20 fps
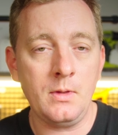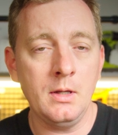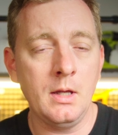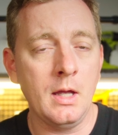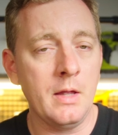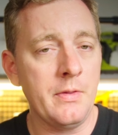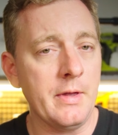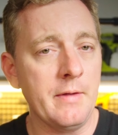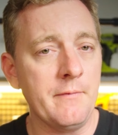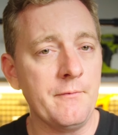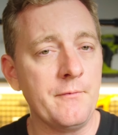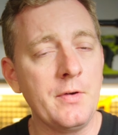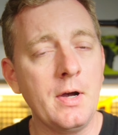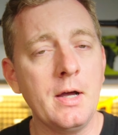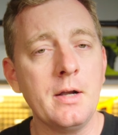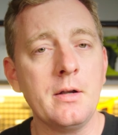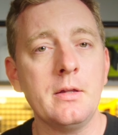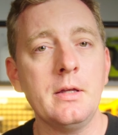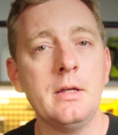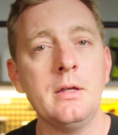And then
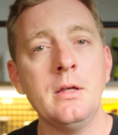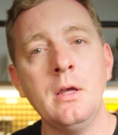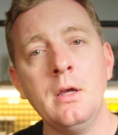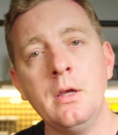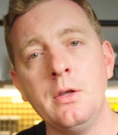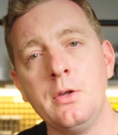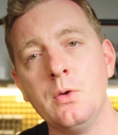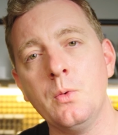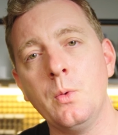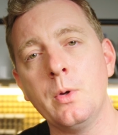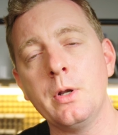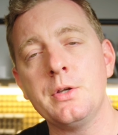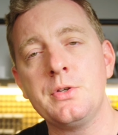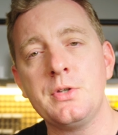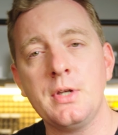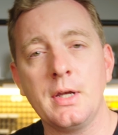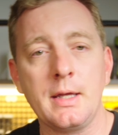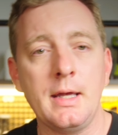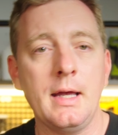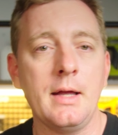finally, you will want to
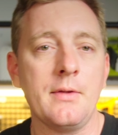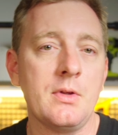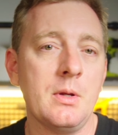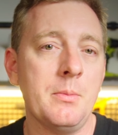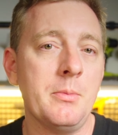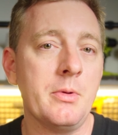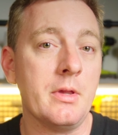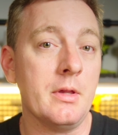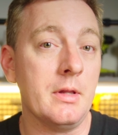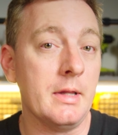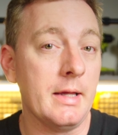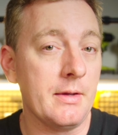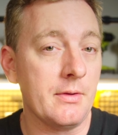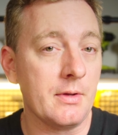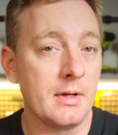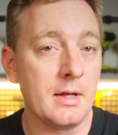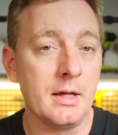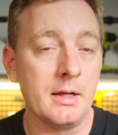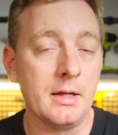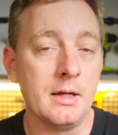check out some of the laser
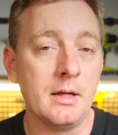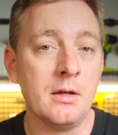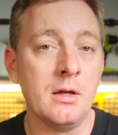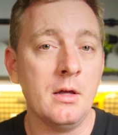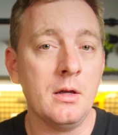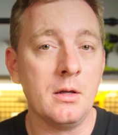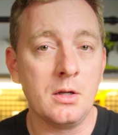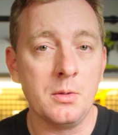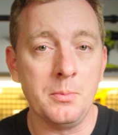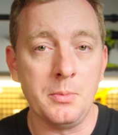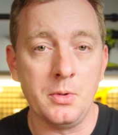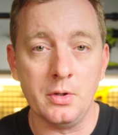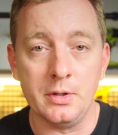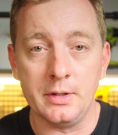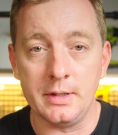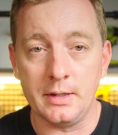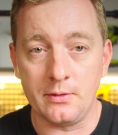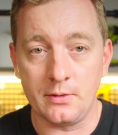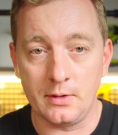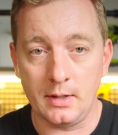cutting
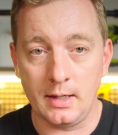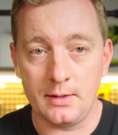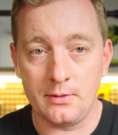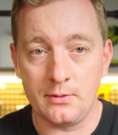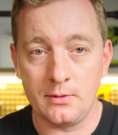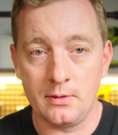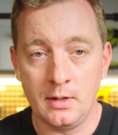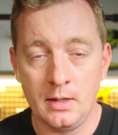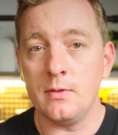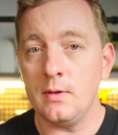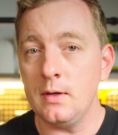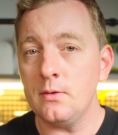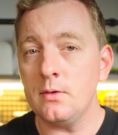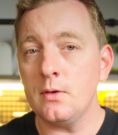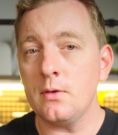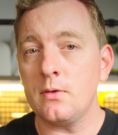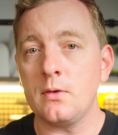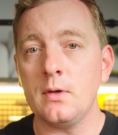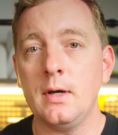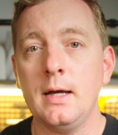community sites. These
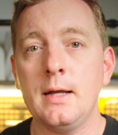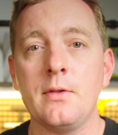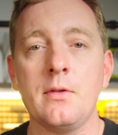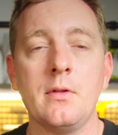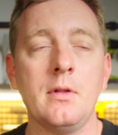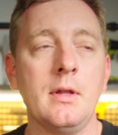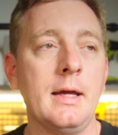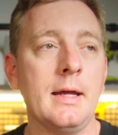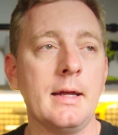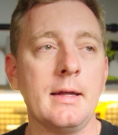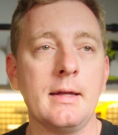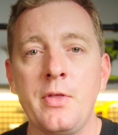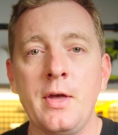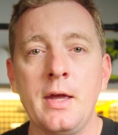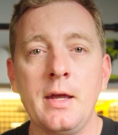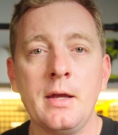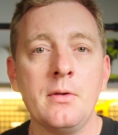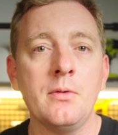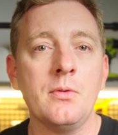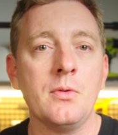are sites like
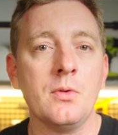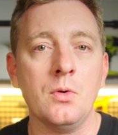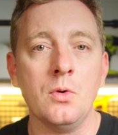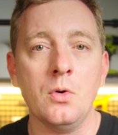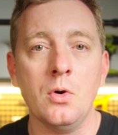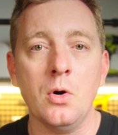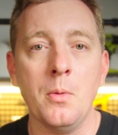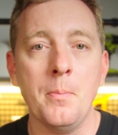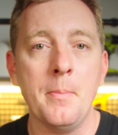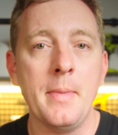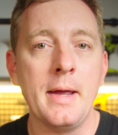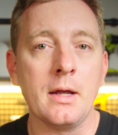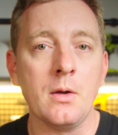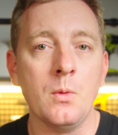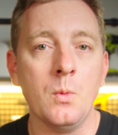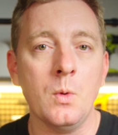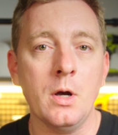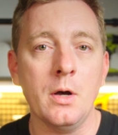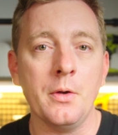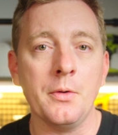Thangs or
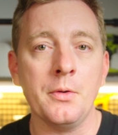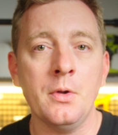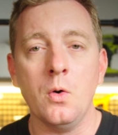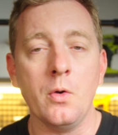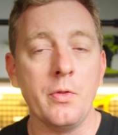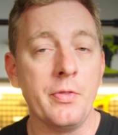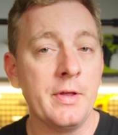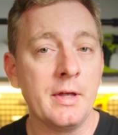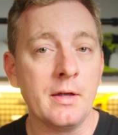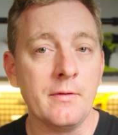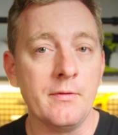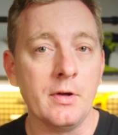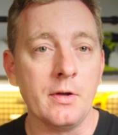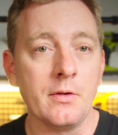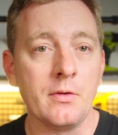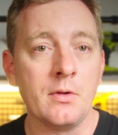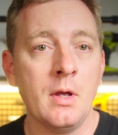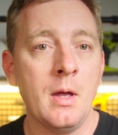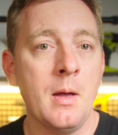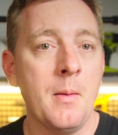MakerWorld or
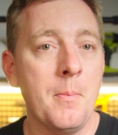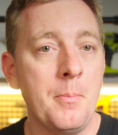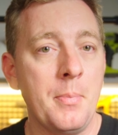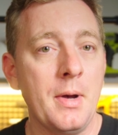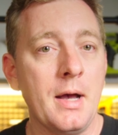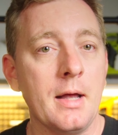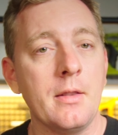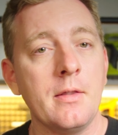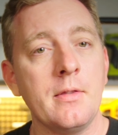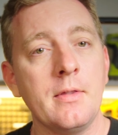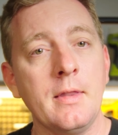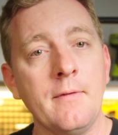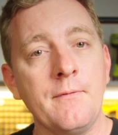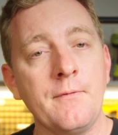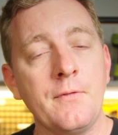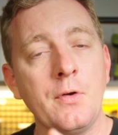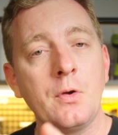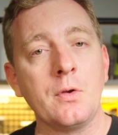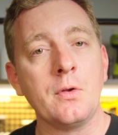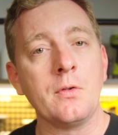Thingiverse but they're
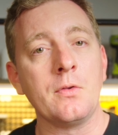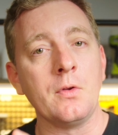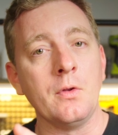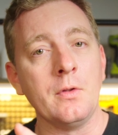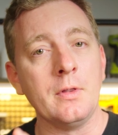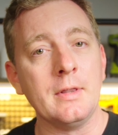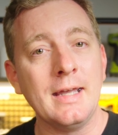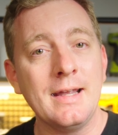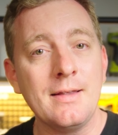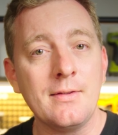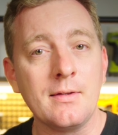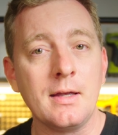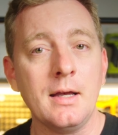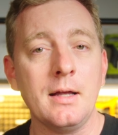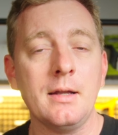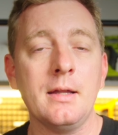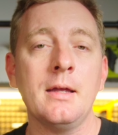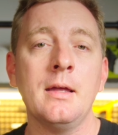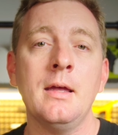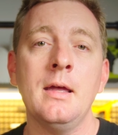focused on laser
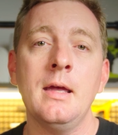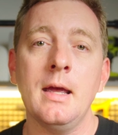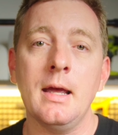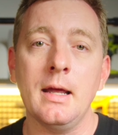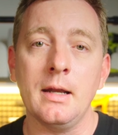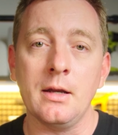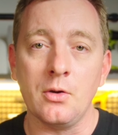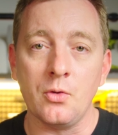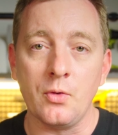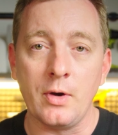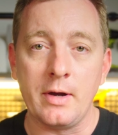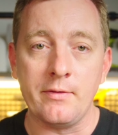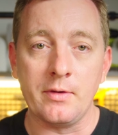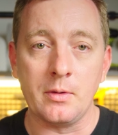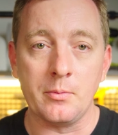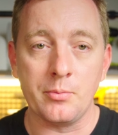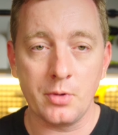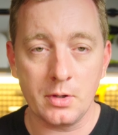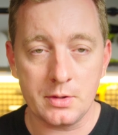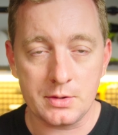cutting and
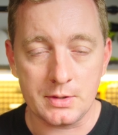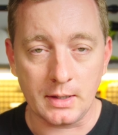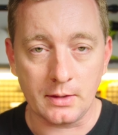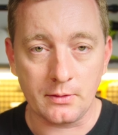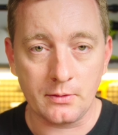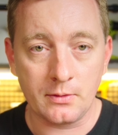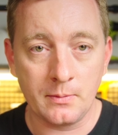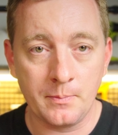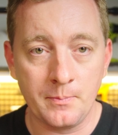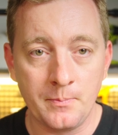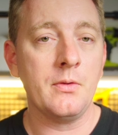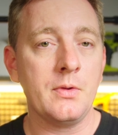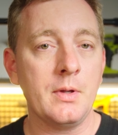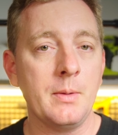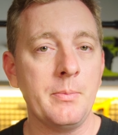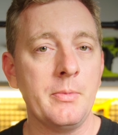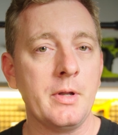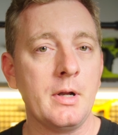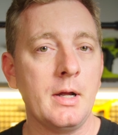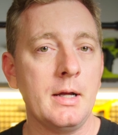engraving projects.
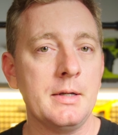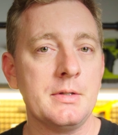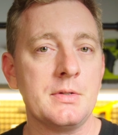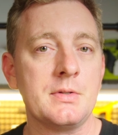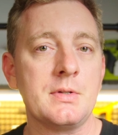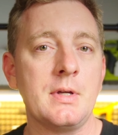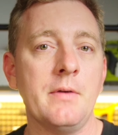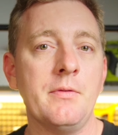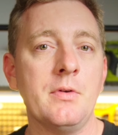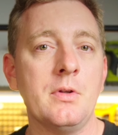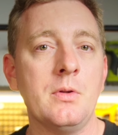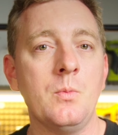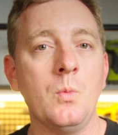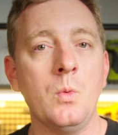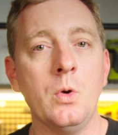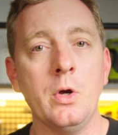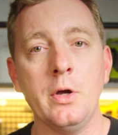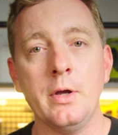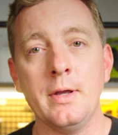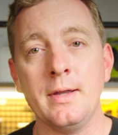Some that I discovered
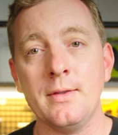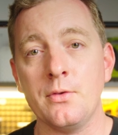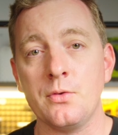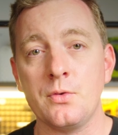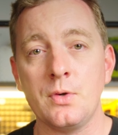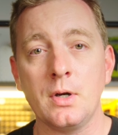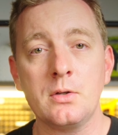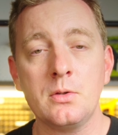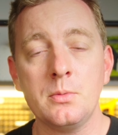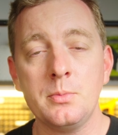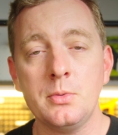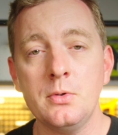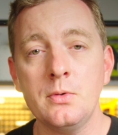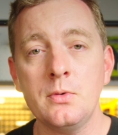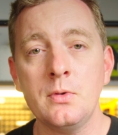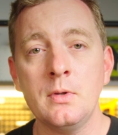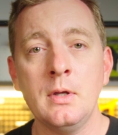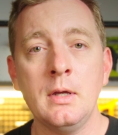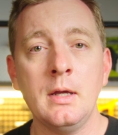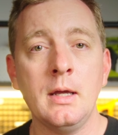were
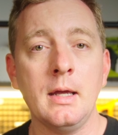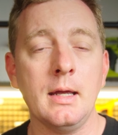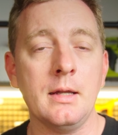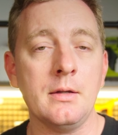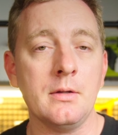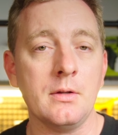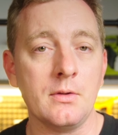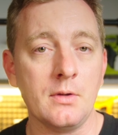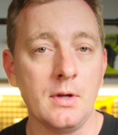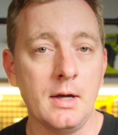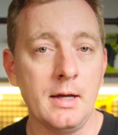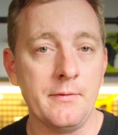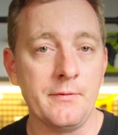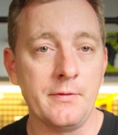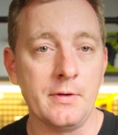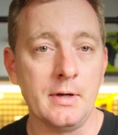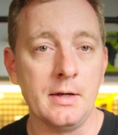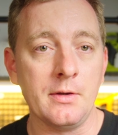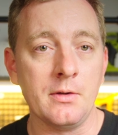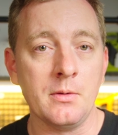Instructables and Design
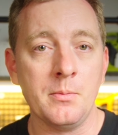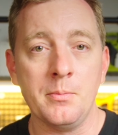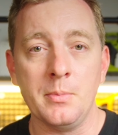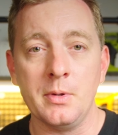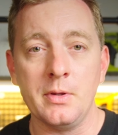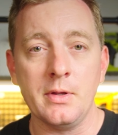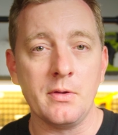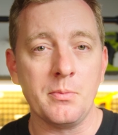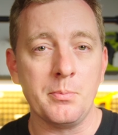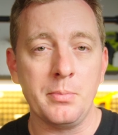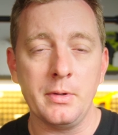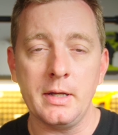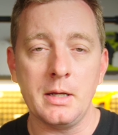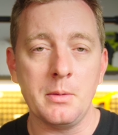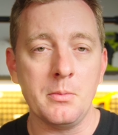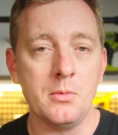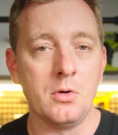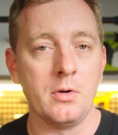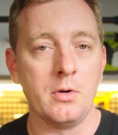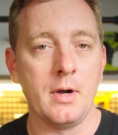Find, but there's plenty
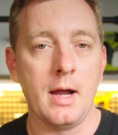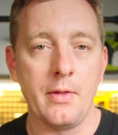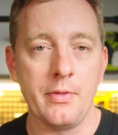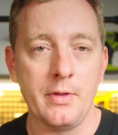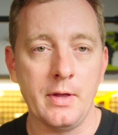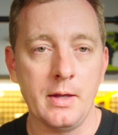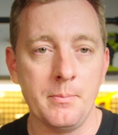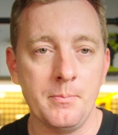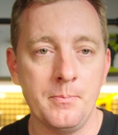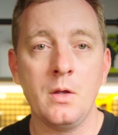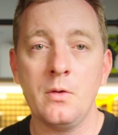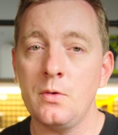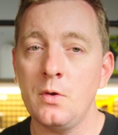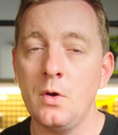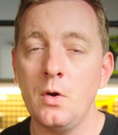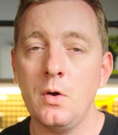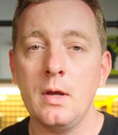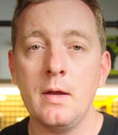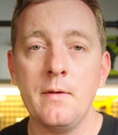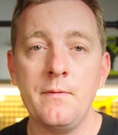more out there.
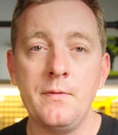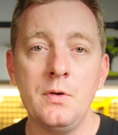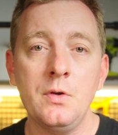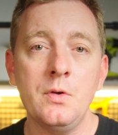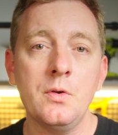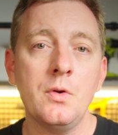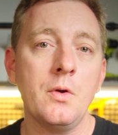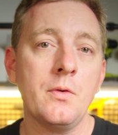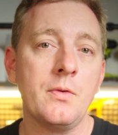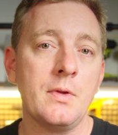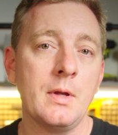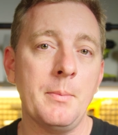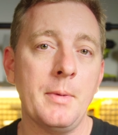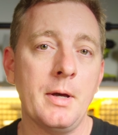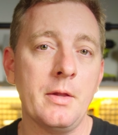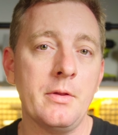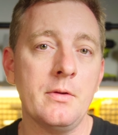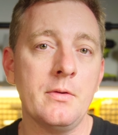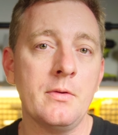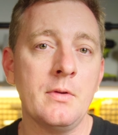So if you know some
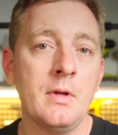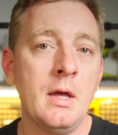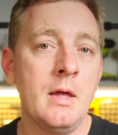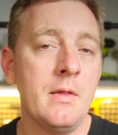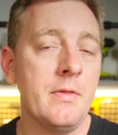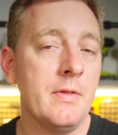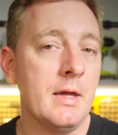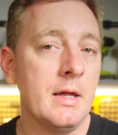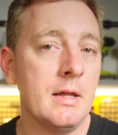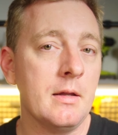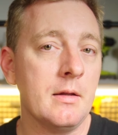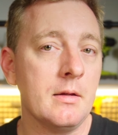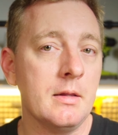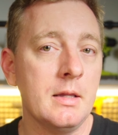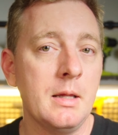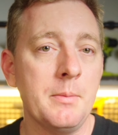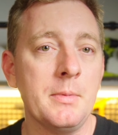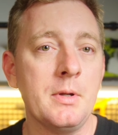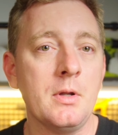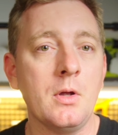others, then
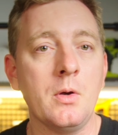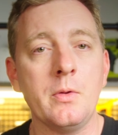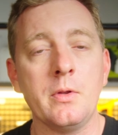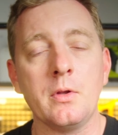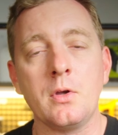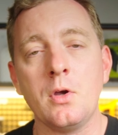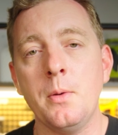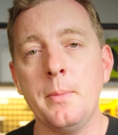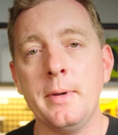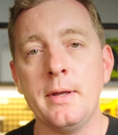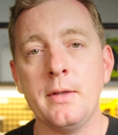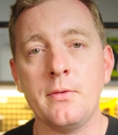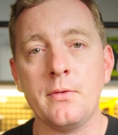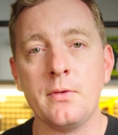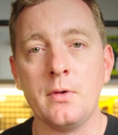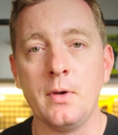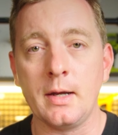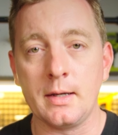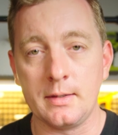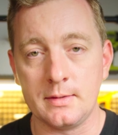let me know in the comments
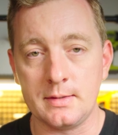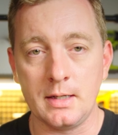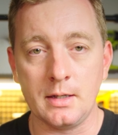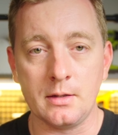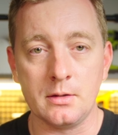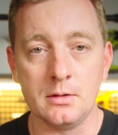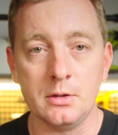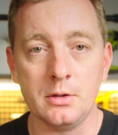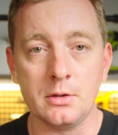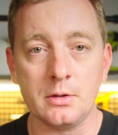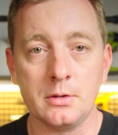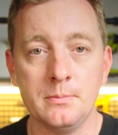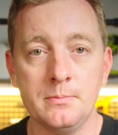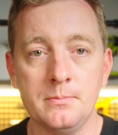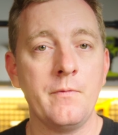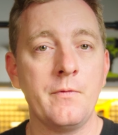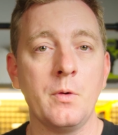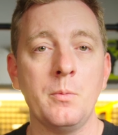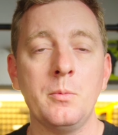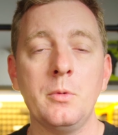so I can take a look.
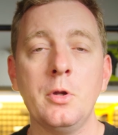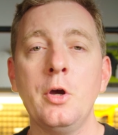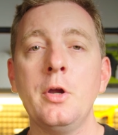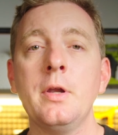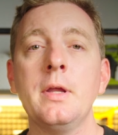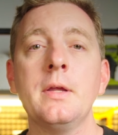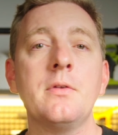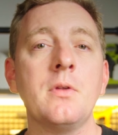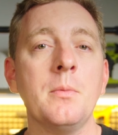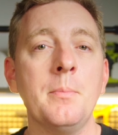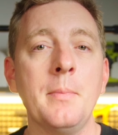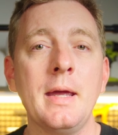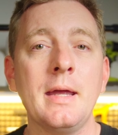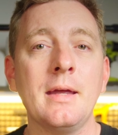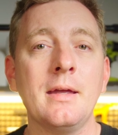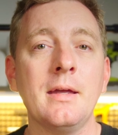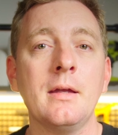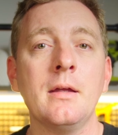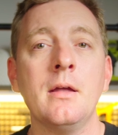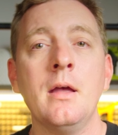From learning to
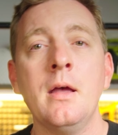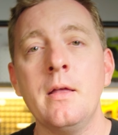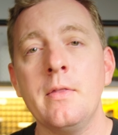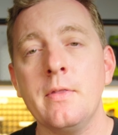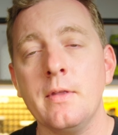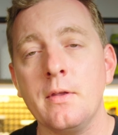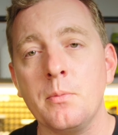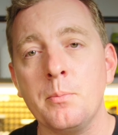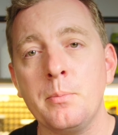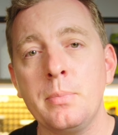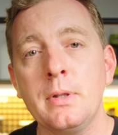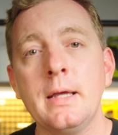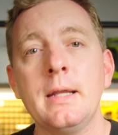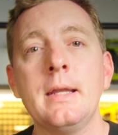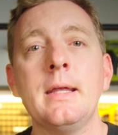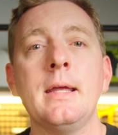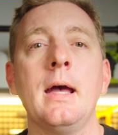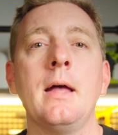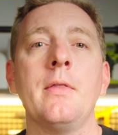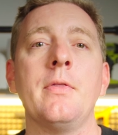making, there's
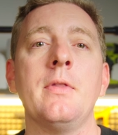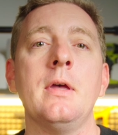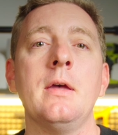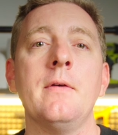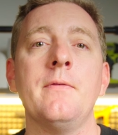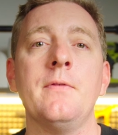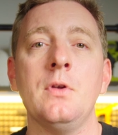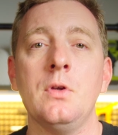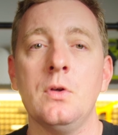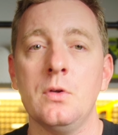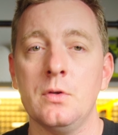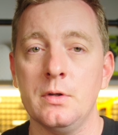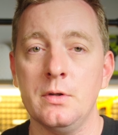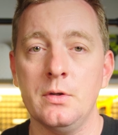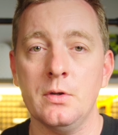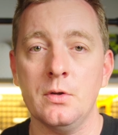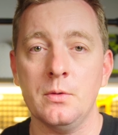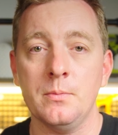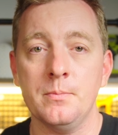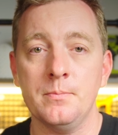plenty out there for you to
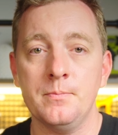do.